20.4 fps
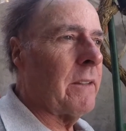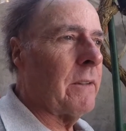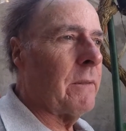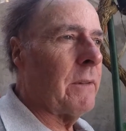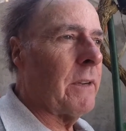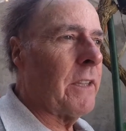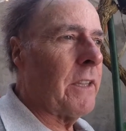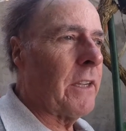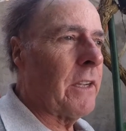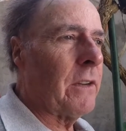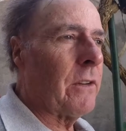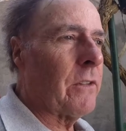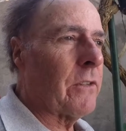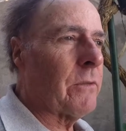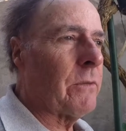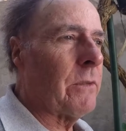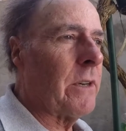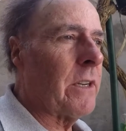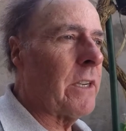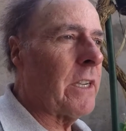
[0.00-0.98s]
one of the
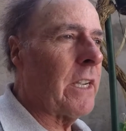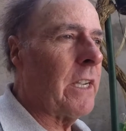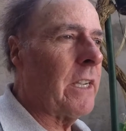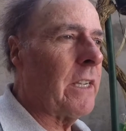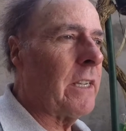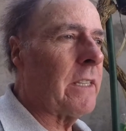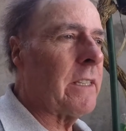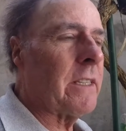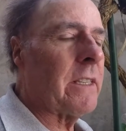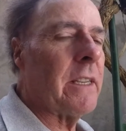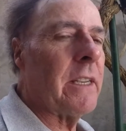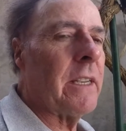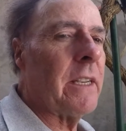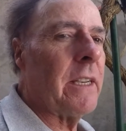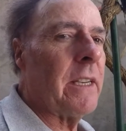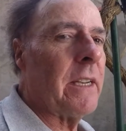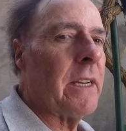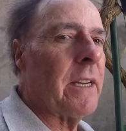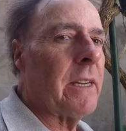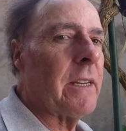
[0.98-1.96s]
girls working at
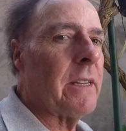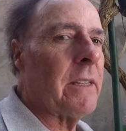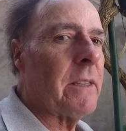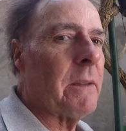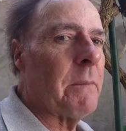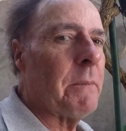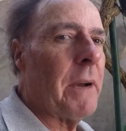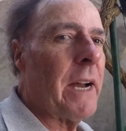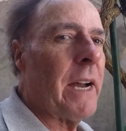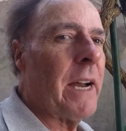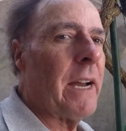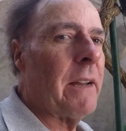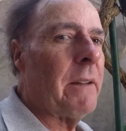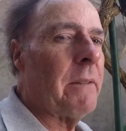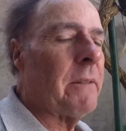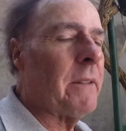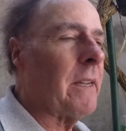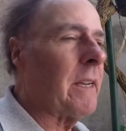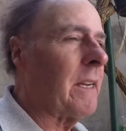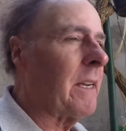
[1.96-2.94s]
the bar
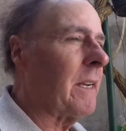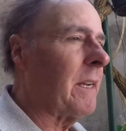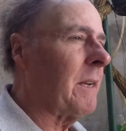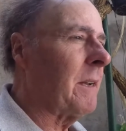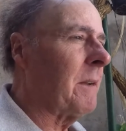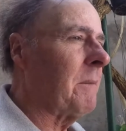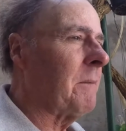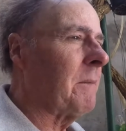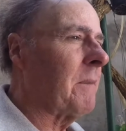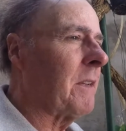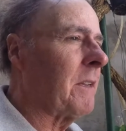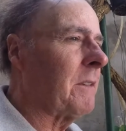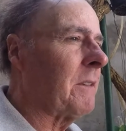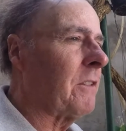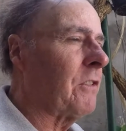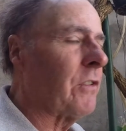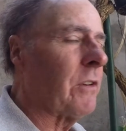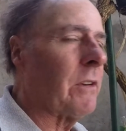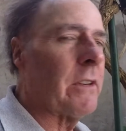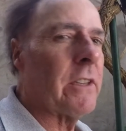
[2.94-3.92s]

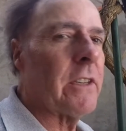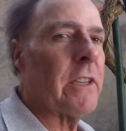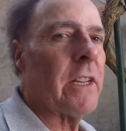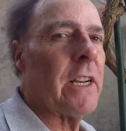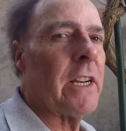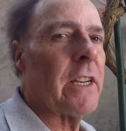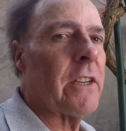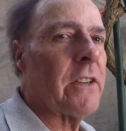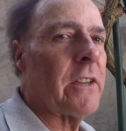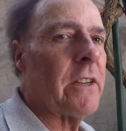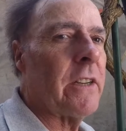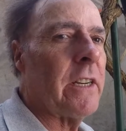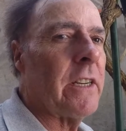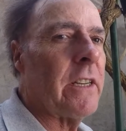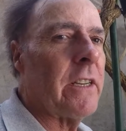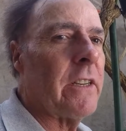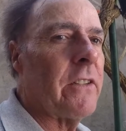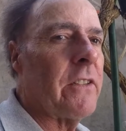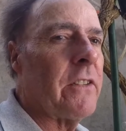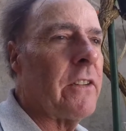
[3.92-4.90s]
at John's last
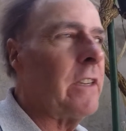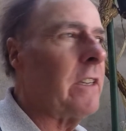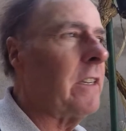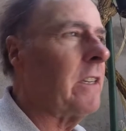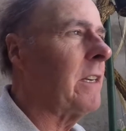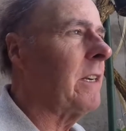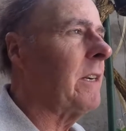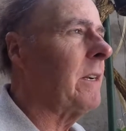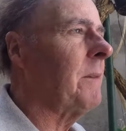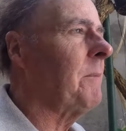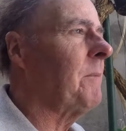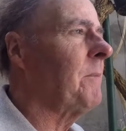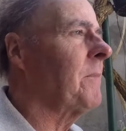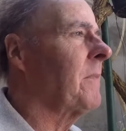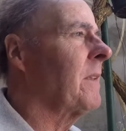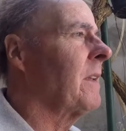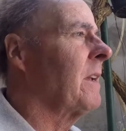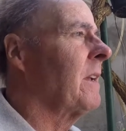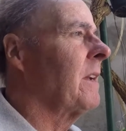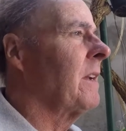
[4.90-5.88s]
night, and she
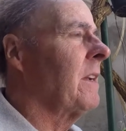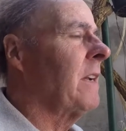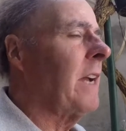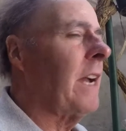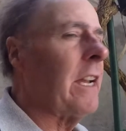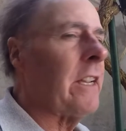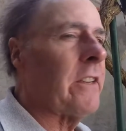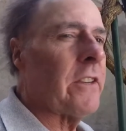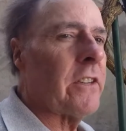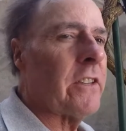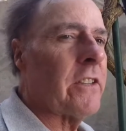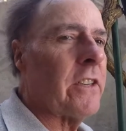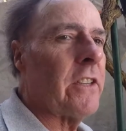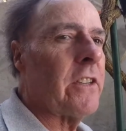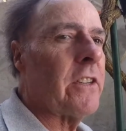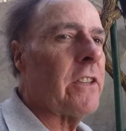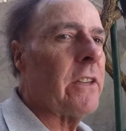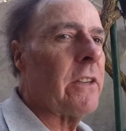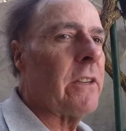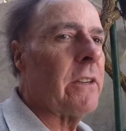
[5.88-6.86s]
has a
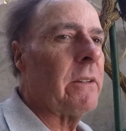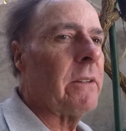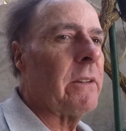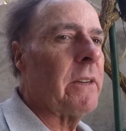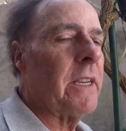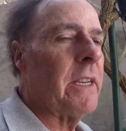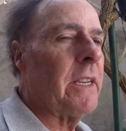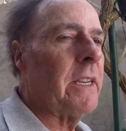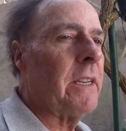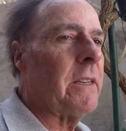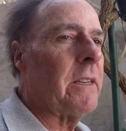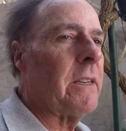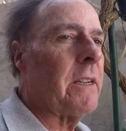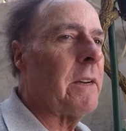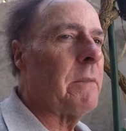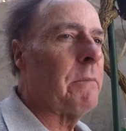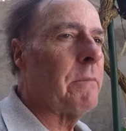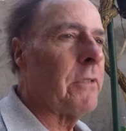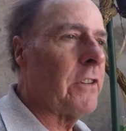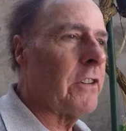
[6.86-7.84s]
sister in
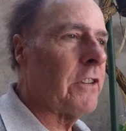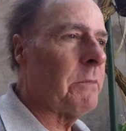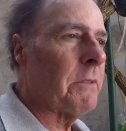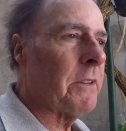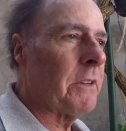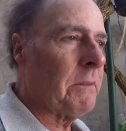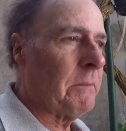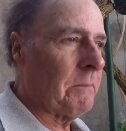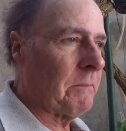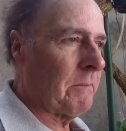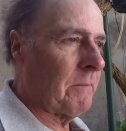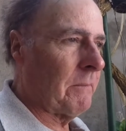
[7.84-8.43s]
Brisbane.